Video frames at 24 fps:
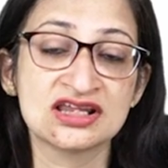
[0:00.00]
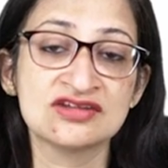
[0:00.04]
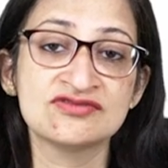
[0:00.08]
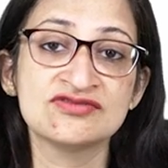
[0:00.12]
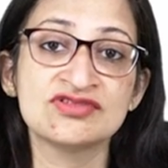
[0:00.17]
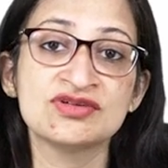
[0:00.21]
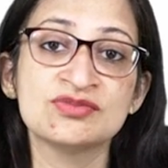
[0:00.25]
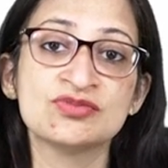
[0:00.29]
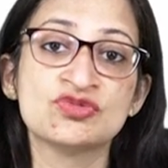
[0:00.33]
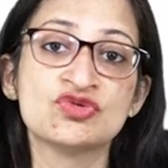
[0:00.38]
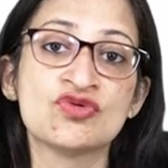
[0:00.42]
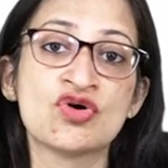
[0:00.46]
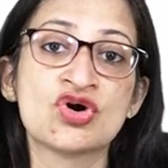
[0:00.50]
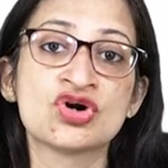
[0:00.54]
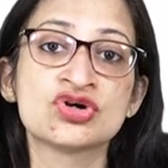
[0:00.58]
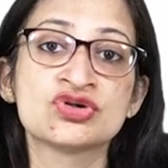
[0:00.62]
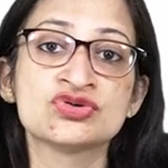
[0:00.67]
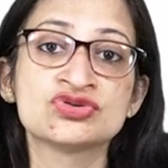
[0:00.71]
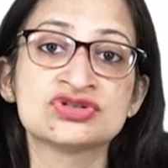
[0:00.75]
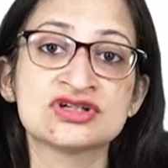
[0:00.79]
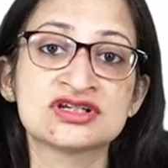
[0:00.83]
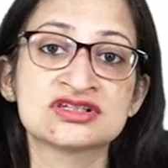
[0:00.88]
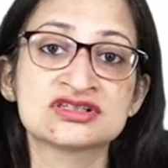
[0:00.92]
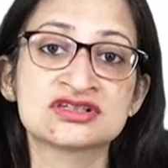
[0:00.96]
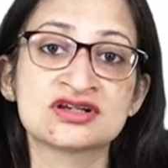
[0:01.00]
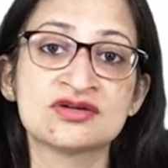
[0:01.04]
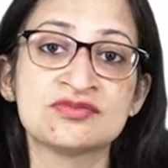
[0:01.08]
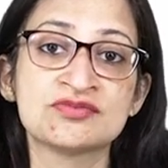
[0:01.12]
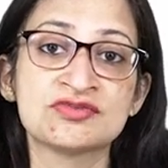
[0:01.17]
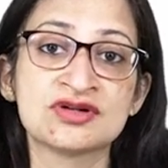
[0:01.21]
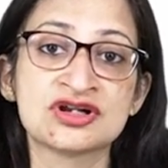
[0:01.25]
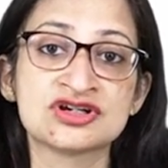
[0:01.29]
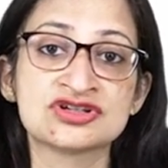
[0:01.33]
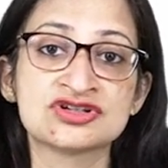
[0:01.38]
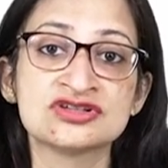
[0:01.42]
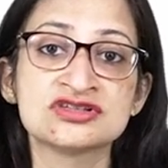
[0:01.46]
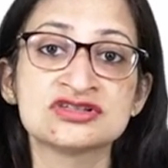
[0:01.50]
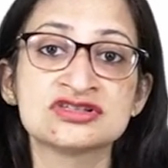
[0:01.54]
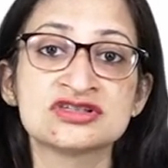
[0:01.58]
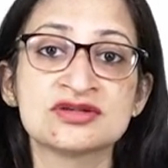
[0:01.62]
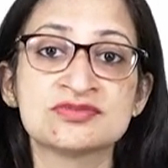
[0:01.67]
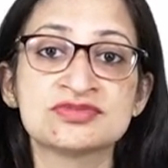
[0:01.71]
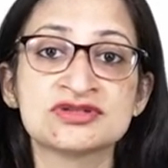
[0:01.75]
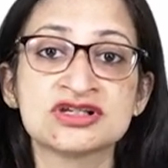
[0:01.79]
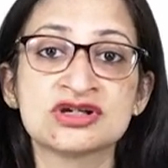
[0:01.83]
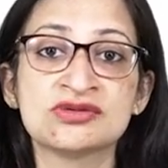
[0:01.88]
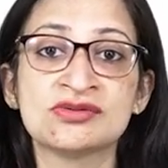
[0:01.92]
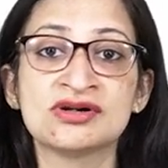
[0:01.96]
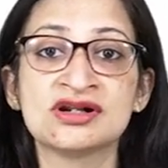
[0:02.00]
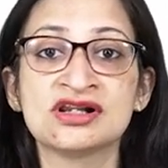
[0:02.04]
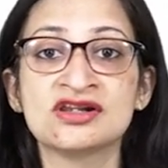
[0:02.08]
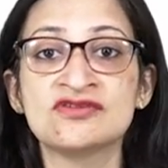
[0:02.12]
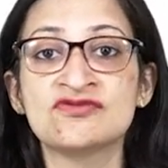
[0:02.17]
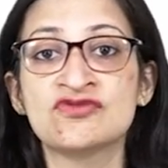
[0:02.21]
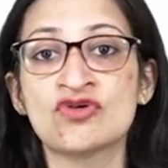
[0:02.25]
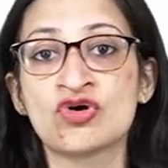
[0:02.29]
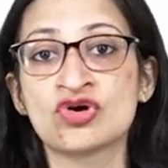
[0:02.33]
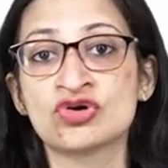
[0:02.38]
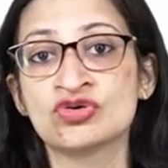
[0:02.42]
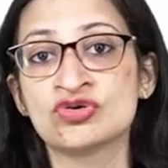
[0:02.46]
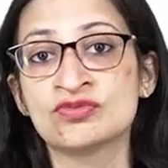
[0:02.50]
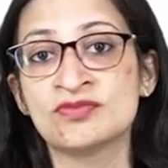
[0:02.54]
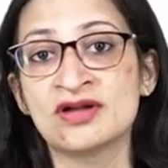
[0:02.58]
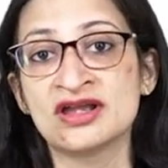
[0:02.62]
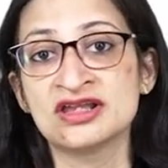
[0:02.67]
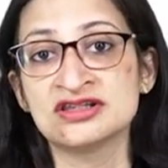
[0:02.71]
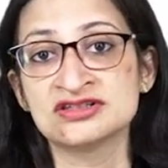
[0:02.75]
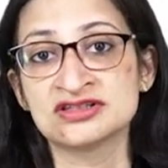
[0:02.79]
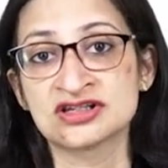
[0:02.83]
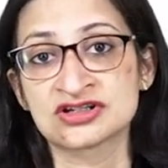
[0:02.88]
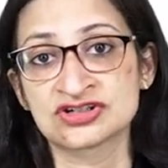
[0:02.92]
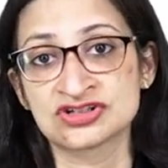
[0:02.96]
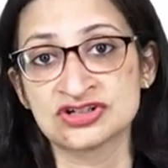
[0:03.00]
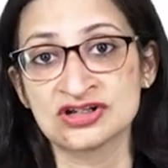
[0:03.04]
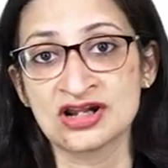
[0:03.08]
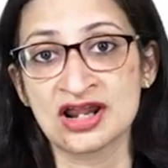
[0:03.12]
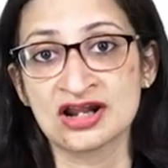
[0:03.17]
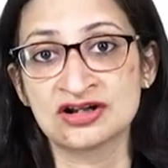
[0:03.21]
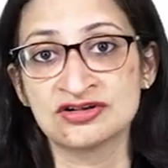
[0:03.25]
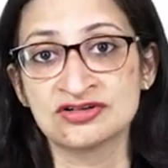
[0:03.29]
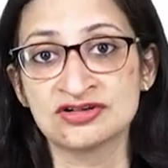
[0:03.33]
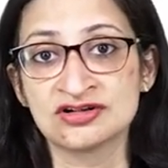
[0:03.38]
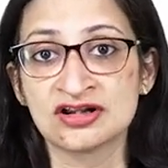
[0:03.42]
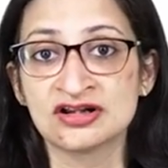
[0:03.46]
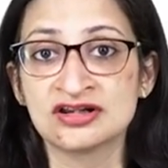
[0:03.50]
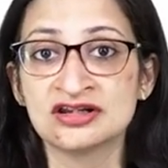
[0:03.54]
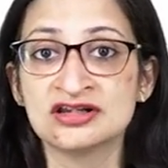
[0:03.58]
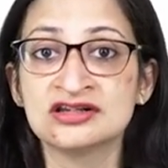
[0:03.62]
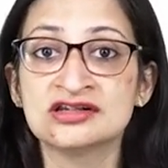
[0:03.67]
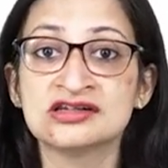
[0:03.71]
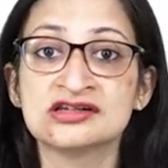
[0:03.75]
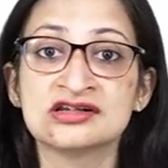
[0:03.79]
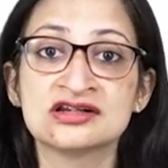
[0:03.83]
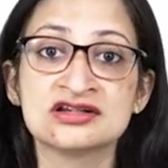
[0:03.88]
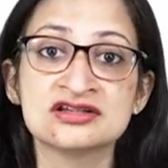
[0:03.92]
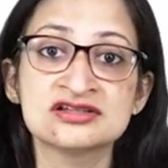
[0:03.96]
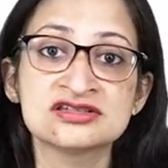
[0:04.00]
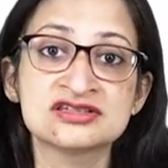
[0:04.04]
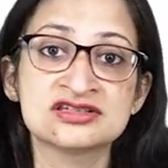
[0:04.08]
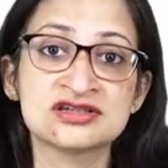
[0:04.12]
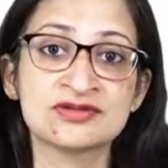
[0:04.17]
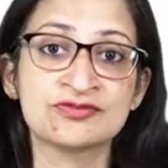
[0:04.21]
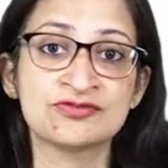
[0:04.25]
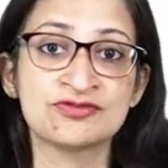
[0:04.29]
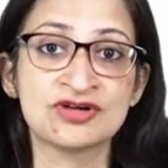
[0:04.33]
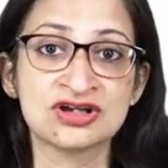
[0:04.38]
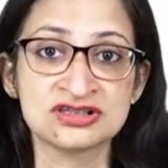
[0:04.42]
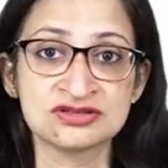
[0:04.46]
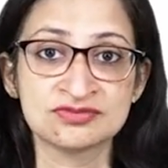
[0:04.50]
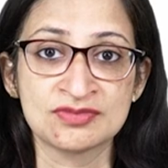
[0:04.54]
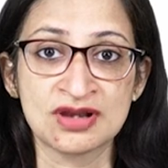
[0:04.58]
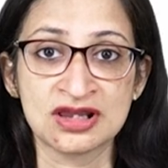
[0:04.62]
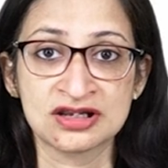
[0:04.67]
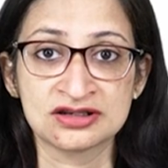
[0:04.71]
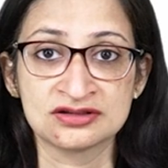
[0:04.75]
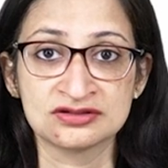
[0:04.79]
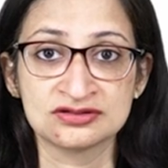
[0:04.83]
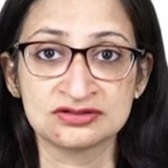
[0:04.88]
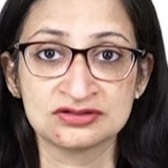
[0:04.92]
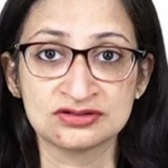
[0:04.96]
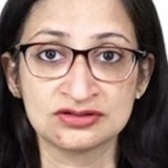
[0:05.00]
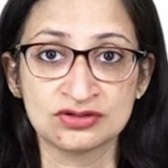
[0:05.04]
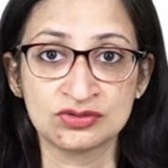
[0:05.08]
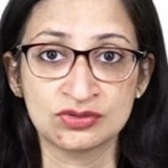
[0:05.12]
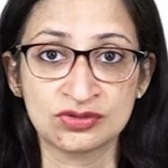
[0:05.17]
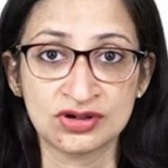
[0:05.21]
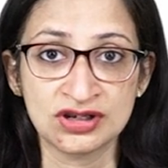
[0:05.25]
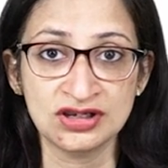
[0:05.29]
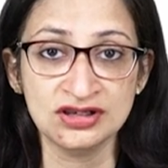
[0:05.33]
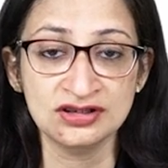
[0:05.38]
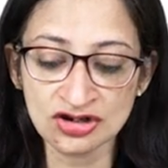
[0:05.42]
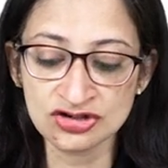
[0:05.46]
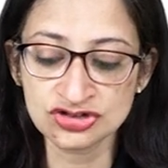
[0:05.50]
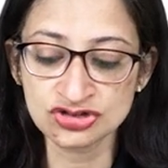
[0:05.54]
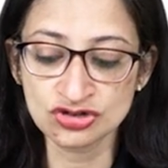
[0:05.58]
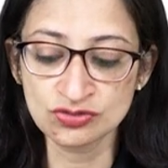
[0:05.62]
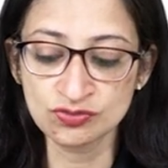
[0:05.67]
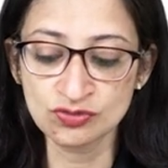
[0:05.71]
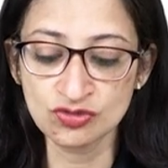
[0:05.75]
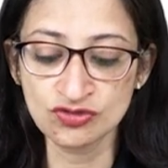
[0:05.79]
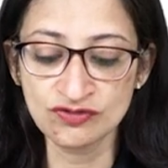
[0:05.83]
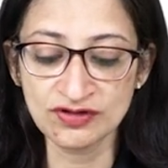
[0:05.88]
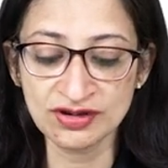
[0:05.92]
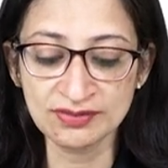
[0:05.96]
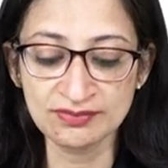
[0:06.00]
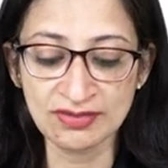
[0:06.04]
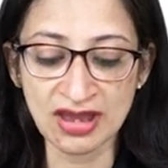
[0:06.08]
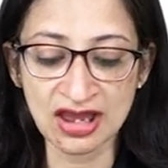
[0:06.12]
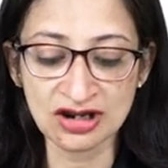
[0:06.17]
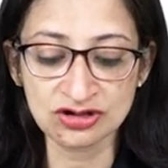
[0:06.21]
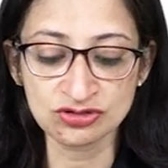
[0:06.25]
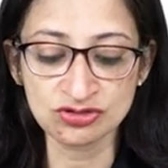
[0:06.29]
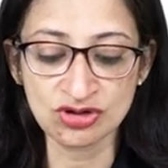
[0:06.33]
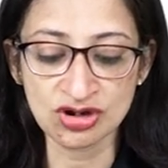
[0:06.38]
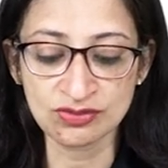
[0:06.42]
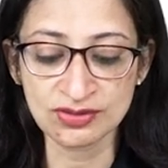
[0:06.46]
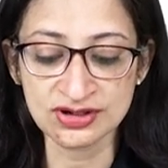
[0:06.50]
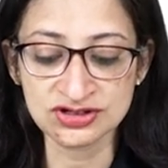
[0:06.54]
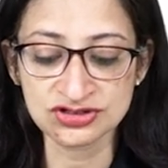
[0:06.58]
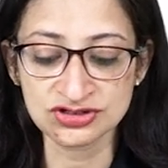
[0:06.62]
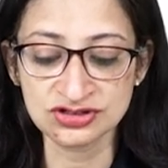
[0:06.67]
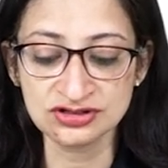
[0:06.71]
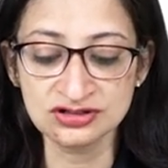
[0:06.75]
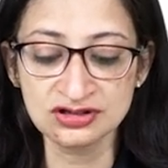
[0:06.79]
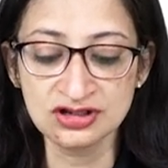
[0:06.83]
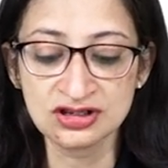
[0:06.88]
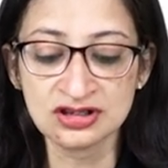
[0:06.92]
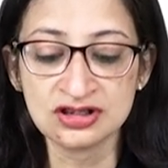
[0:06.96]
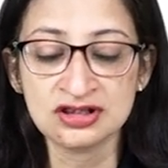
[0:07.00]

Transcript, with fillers: then we move on to chest compressions subsequently followed by injection adrenaline in a stepwise manner okay so moving back to our question